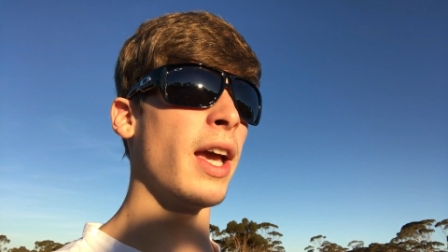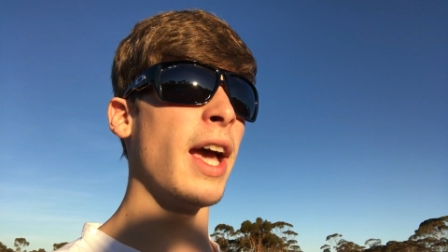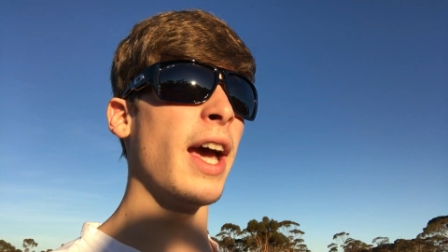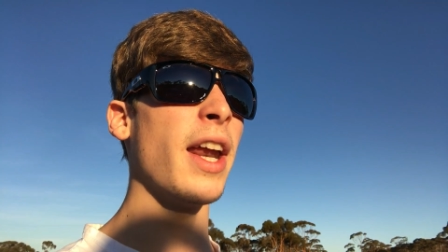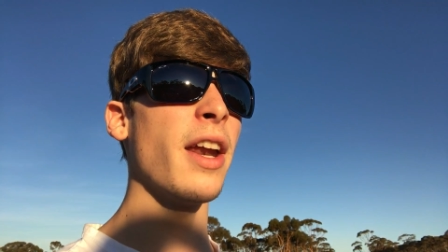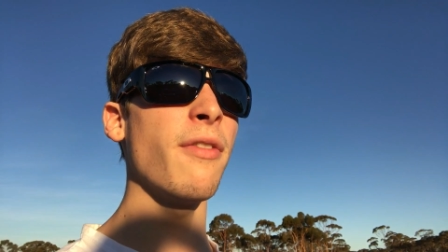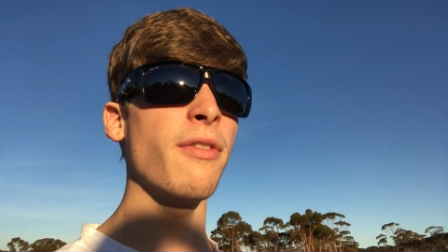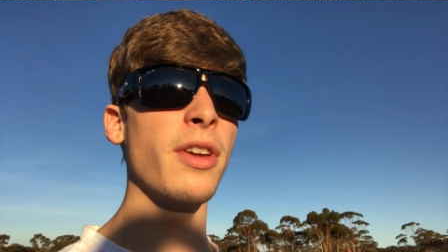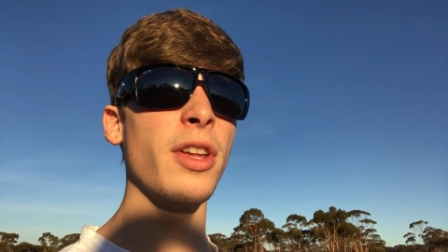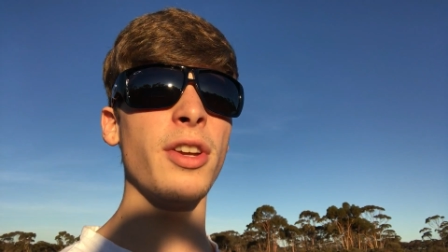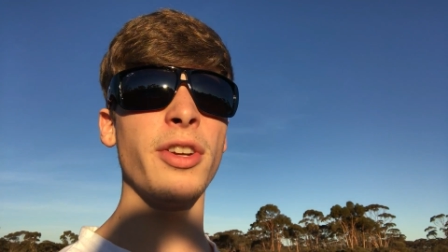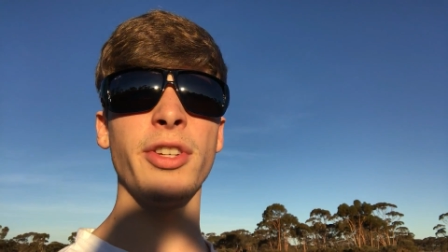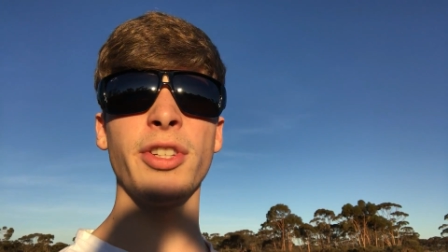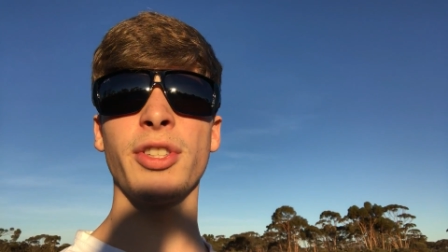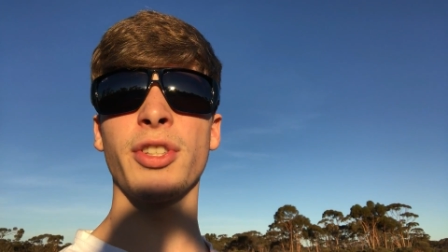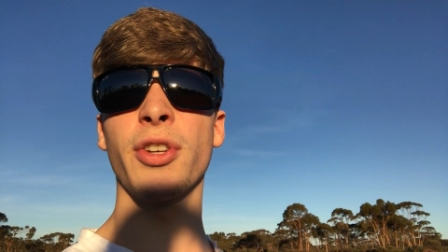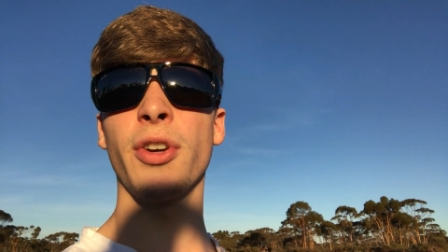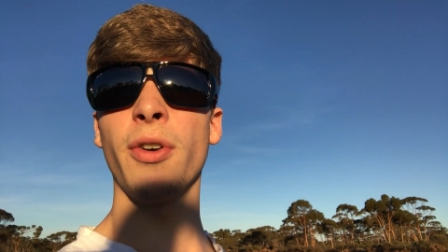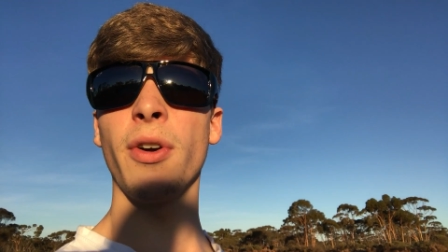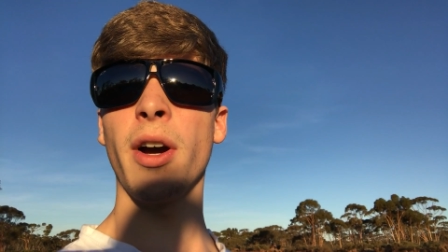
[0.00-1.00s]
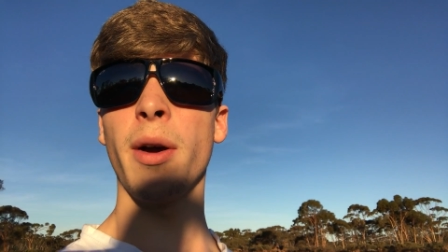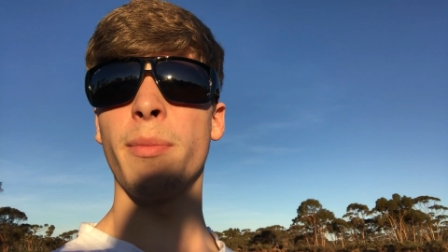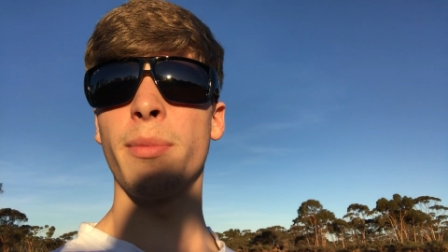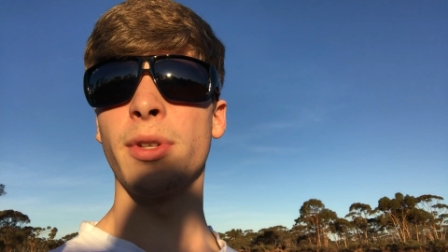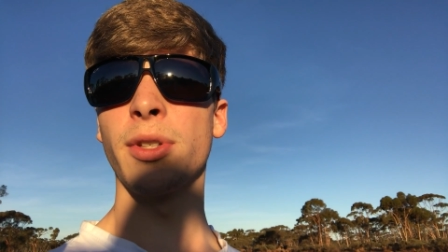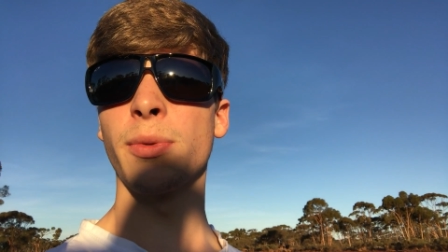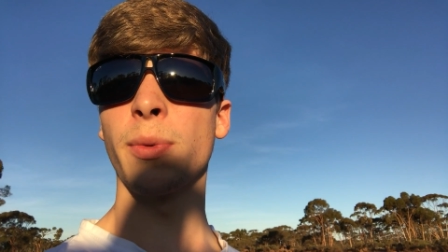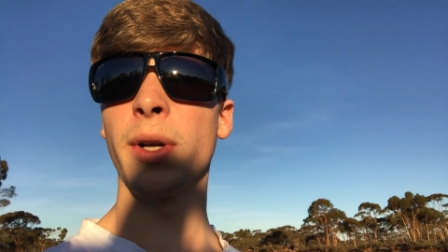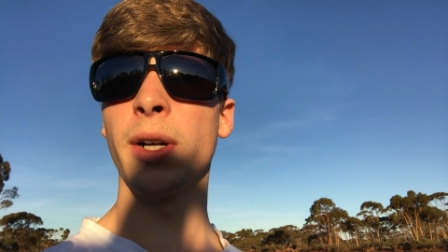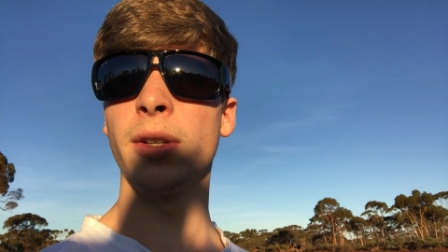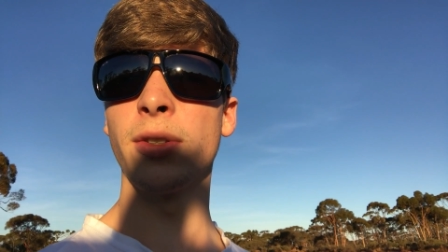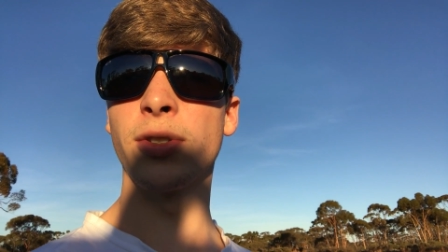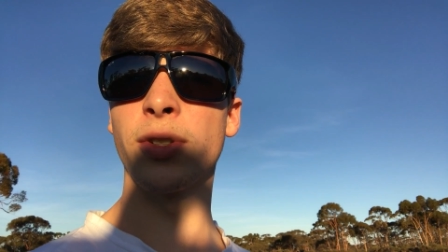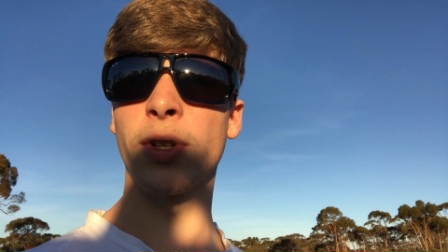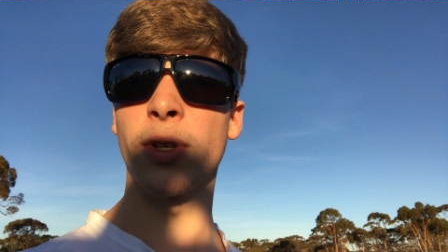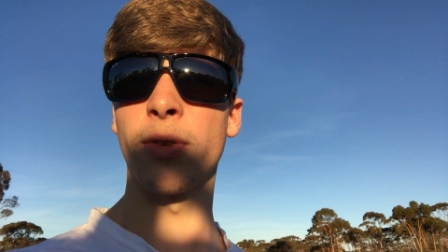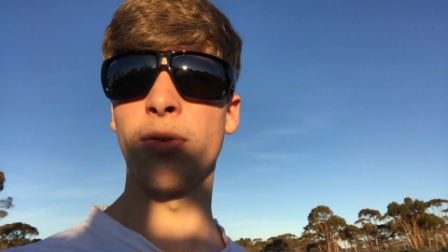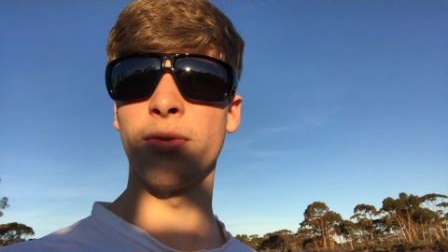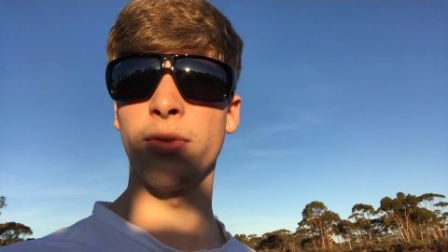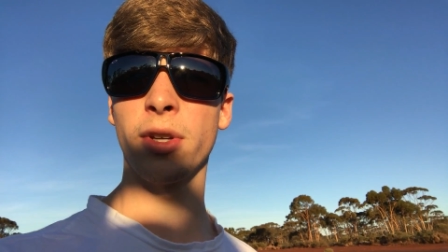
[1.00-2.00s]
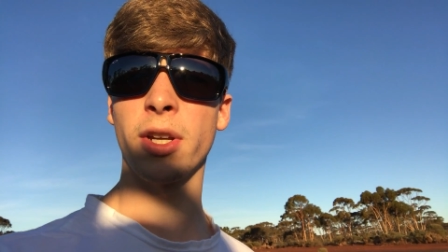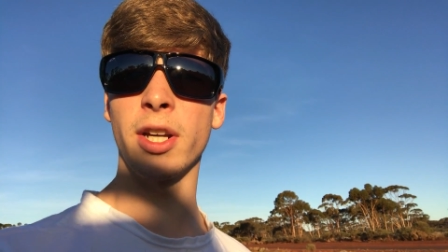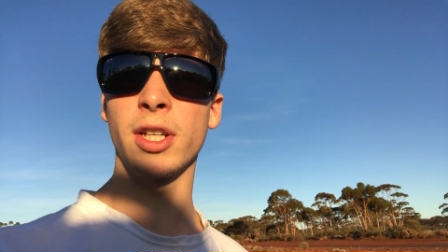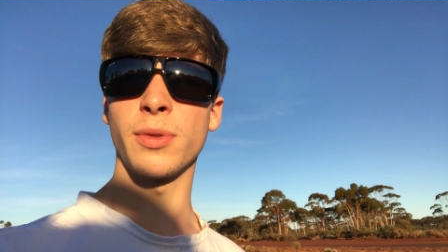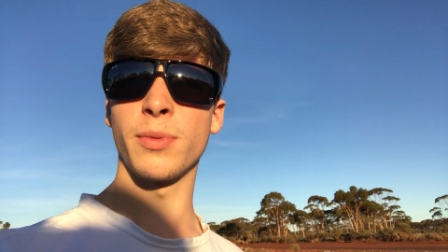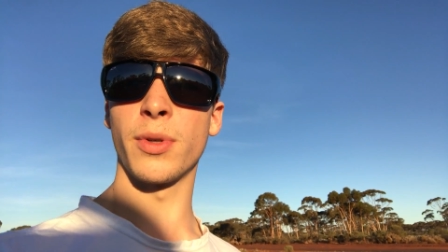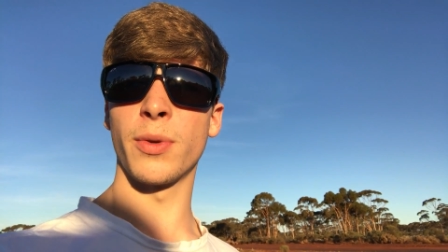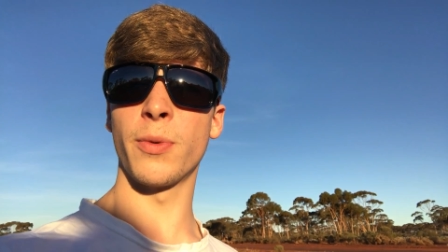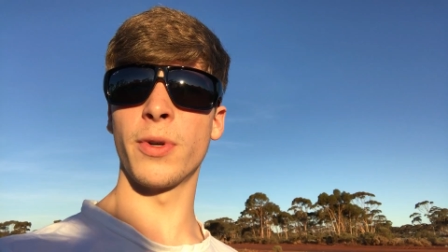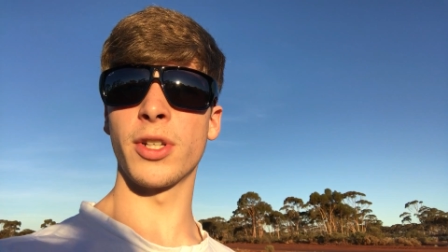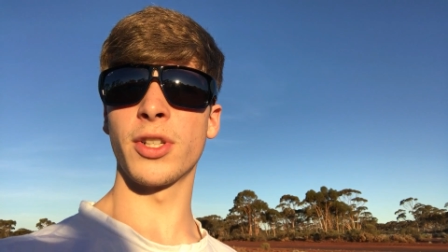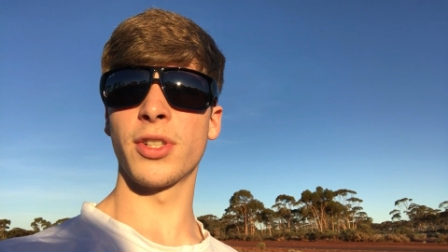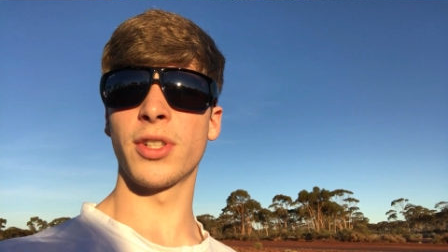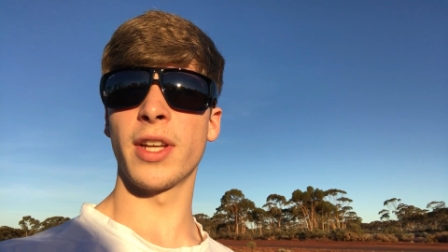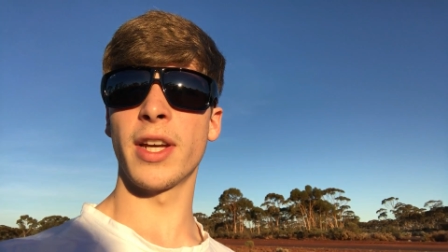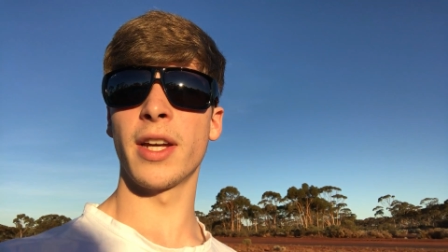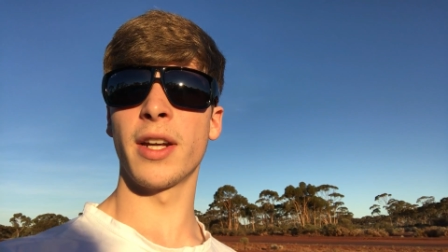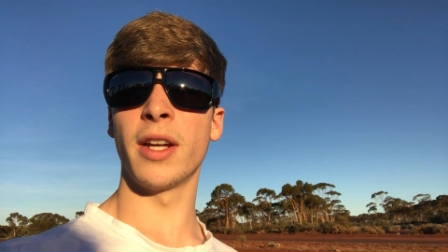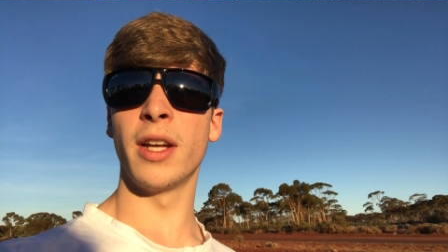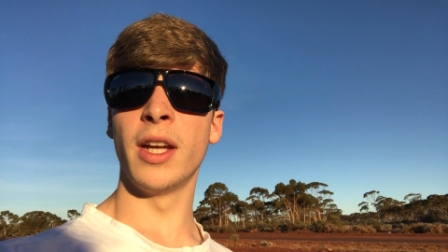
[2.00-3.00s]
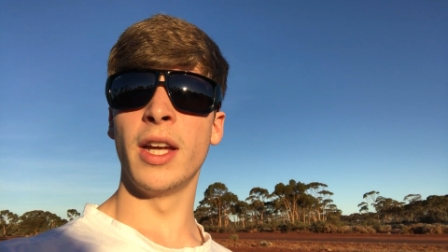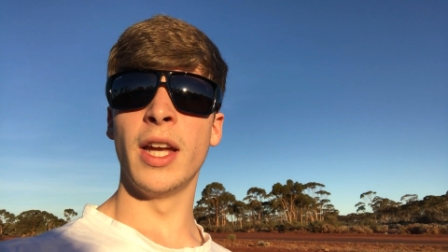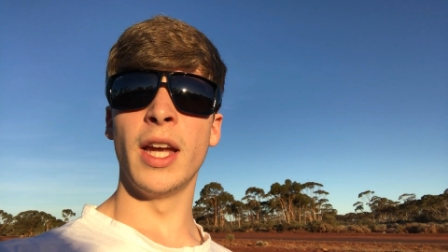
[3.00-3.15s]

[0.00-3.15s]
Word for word: I had a video just go up as well, so if you guys want to watch that,